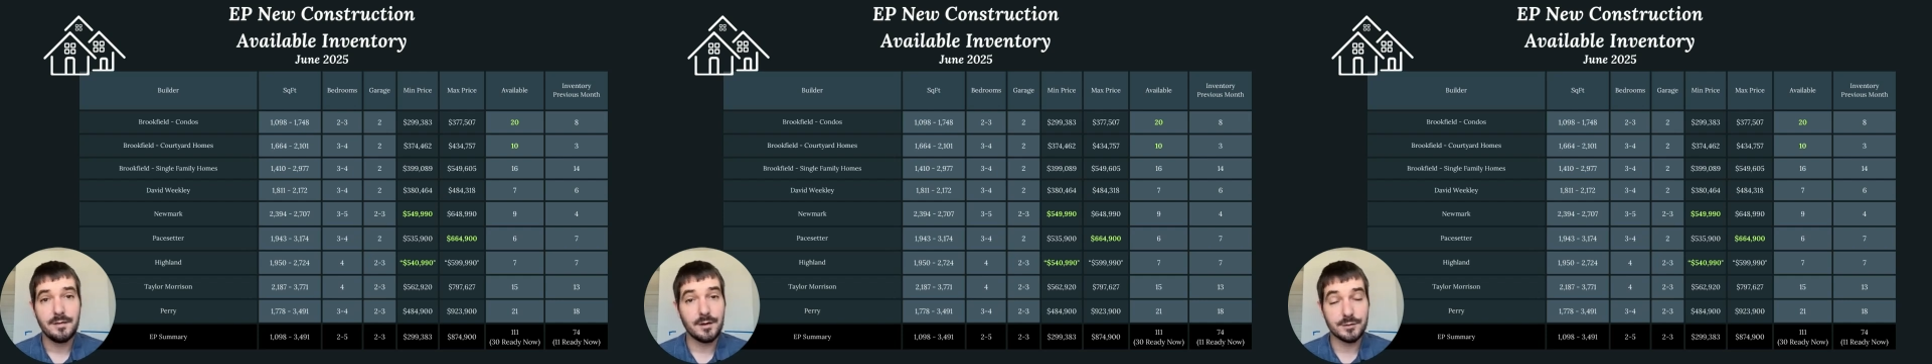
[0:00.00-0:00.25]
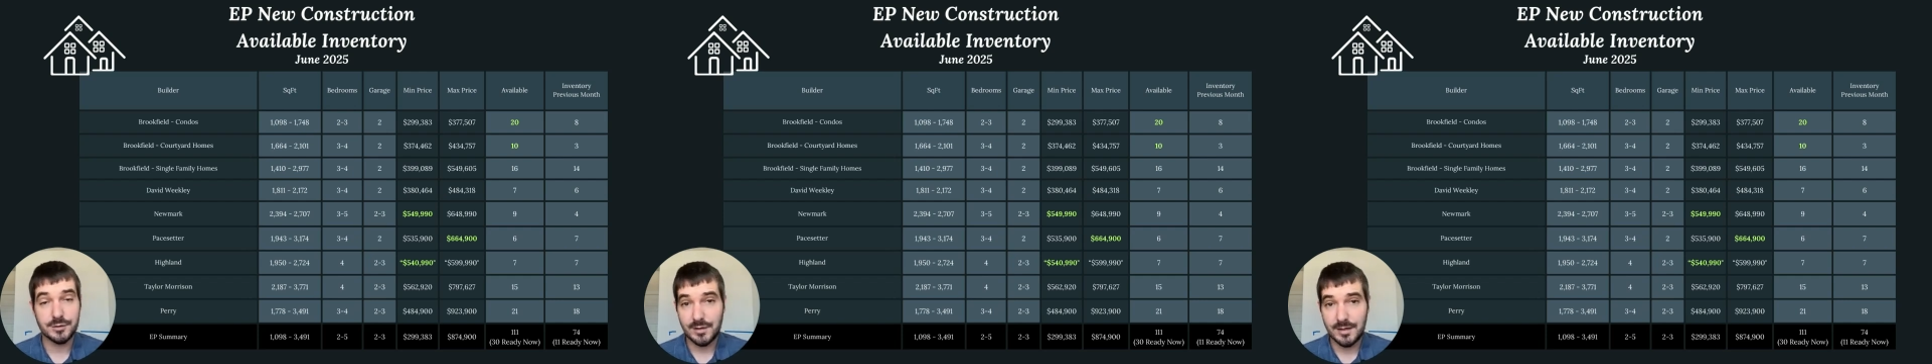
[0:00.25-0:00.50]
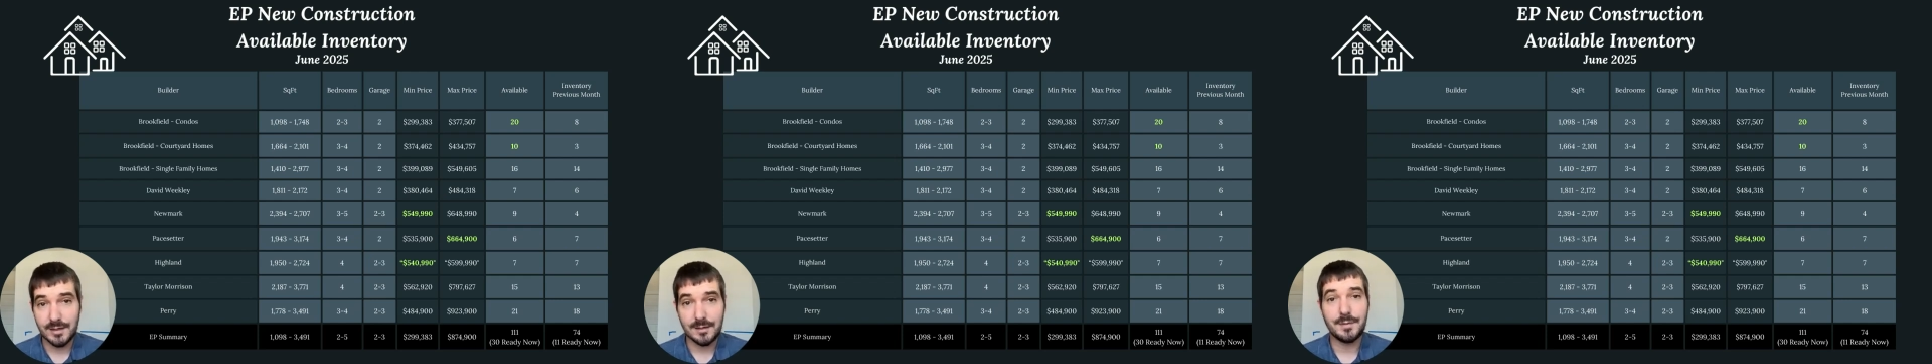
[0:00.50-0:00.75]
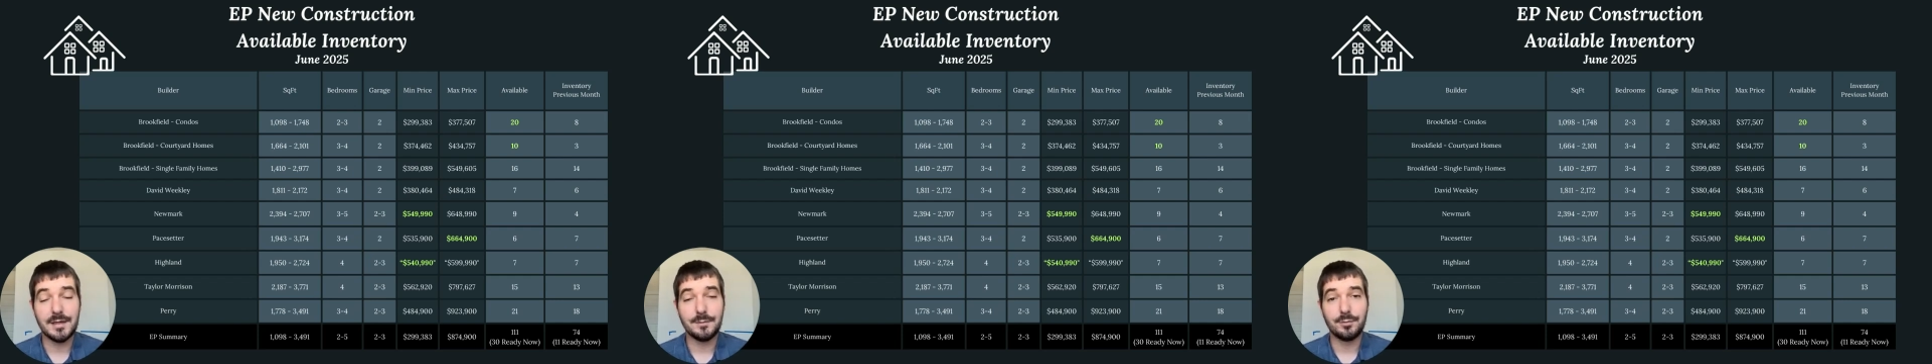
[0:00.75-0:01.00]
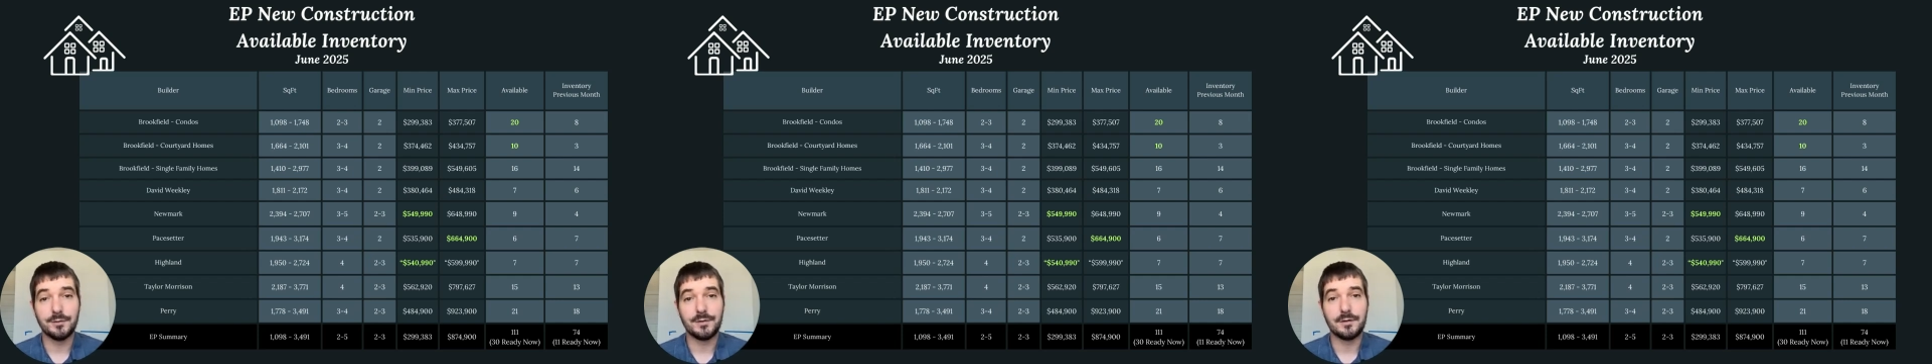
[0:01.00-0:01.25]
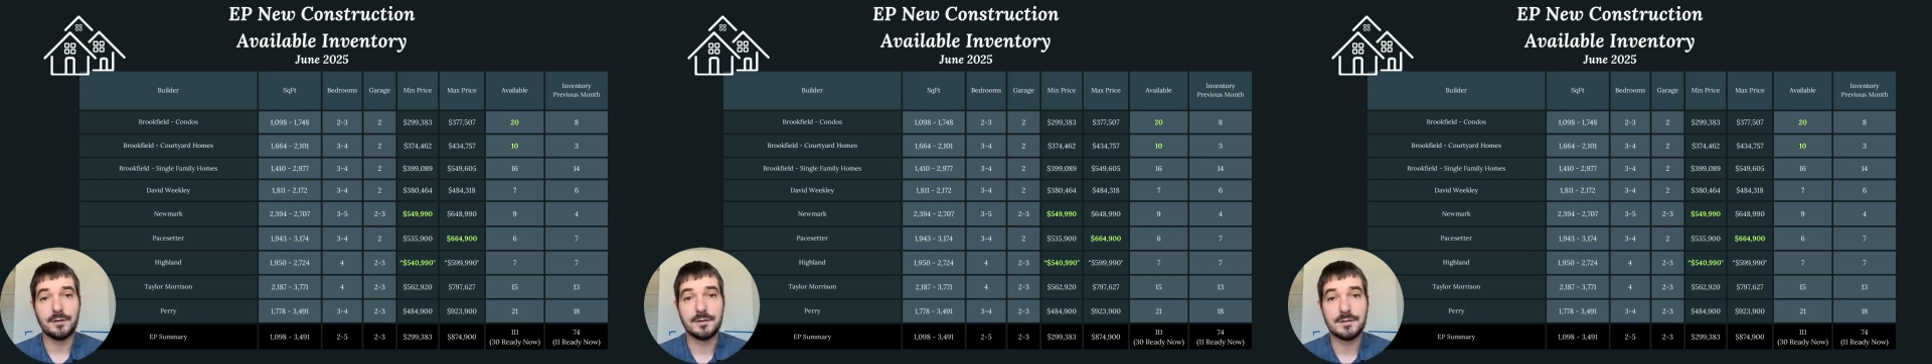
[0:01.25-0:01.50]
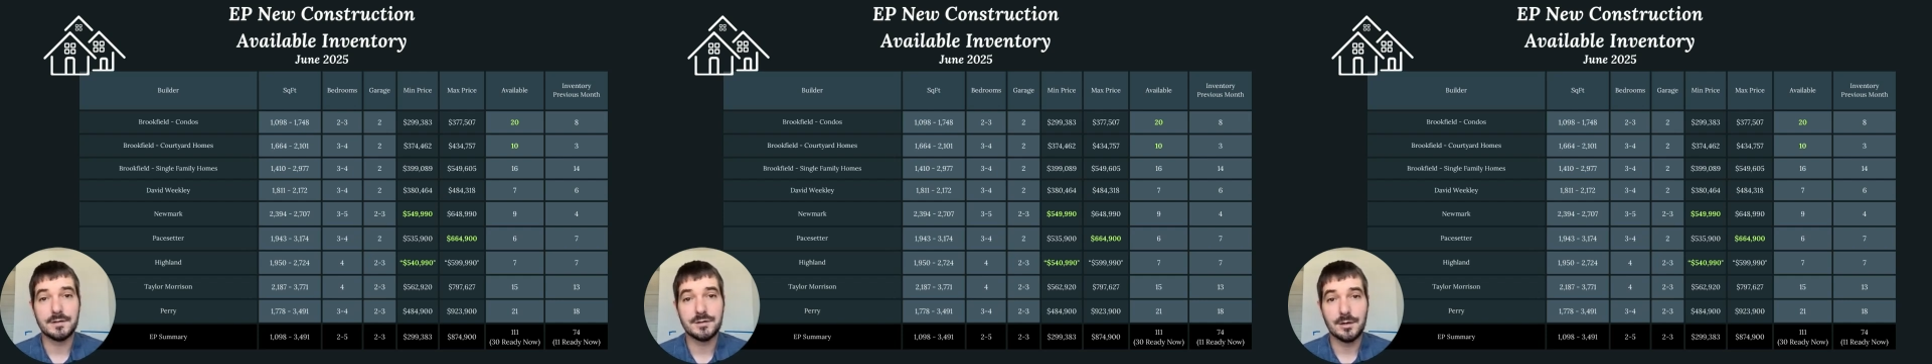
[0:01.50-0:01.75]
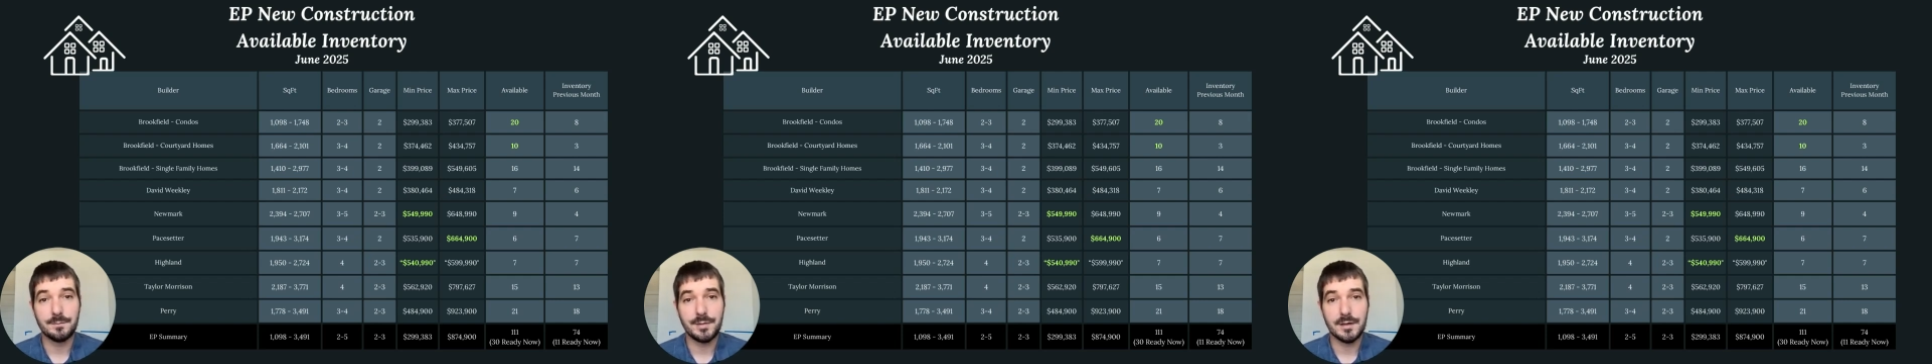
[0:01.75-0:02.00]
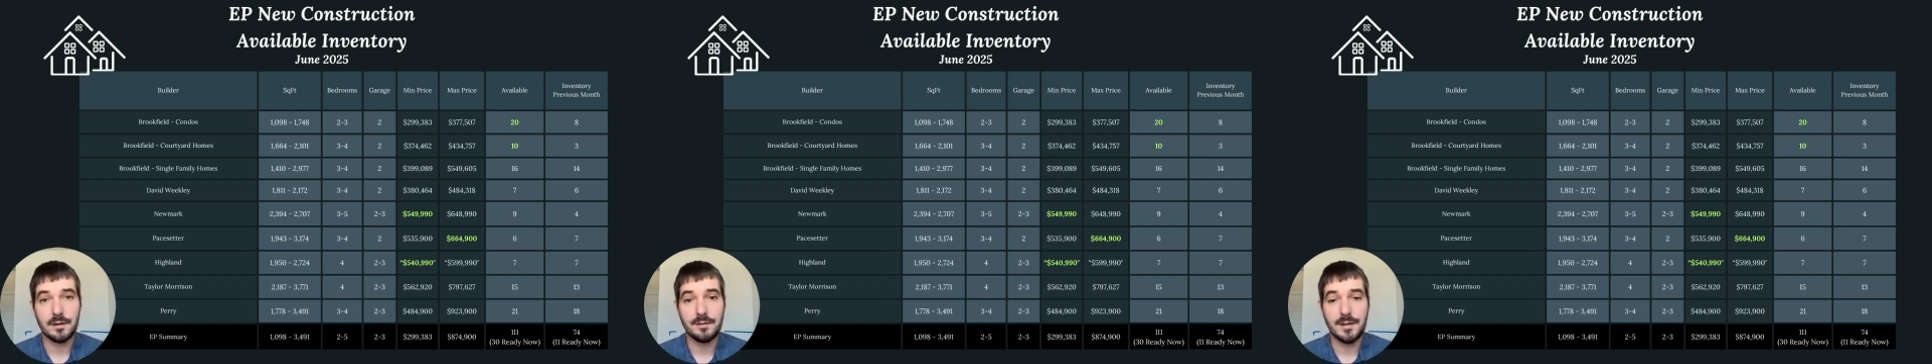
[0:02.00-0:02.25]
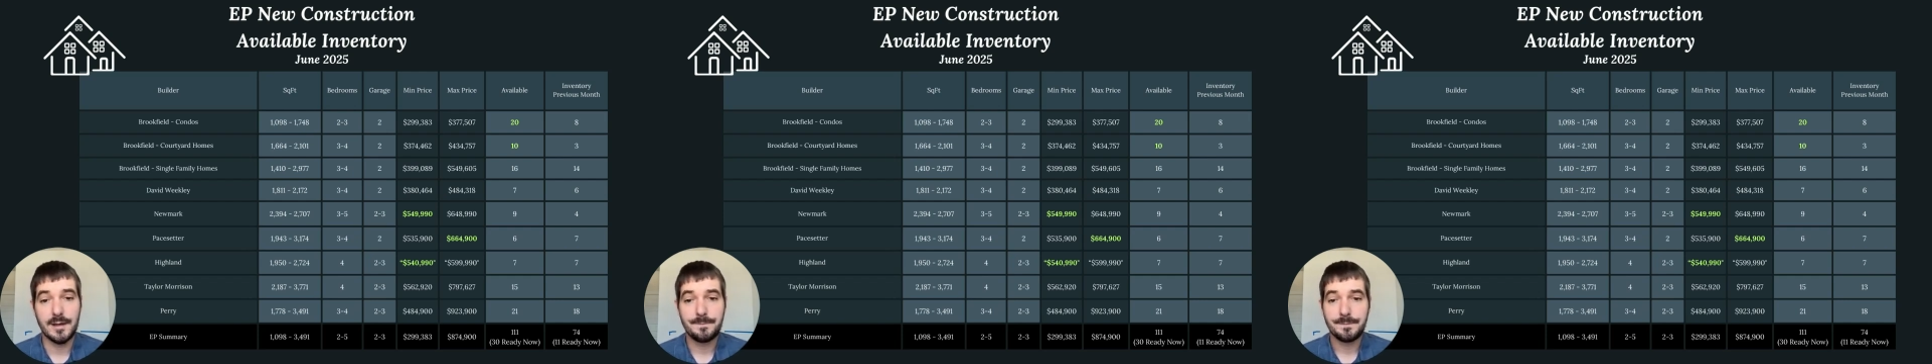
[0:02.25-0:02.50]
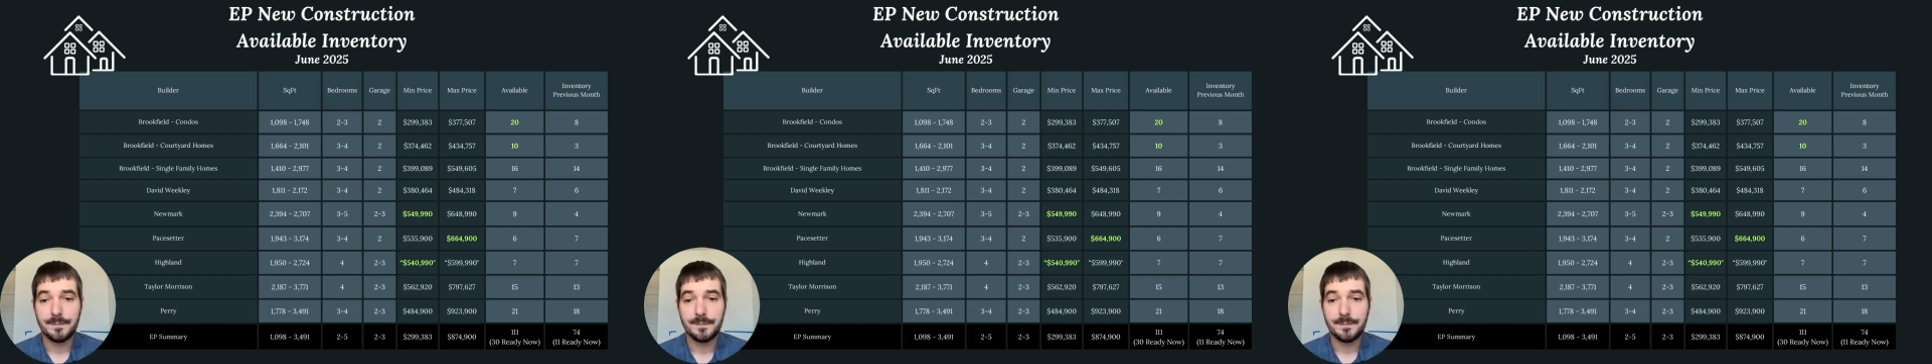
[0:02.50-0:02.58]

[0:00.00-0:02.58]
They're just trying to get people to jump in on that.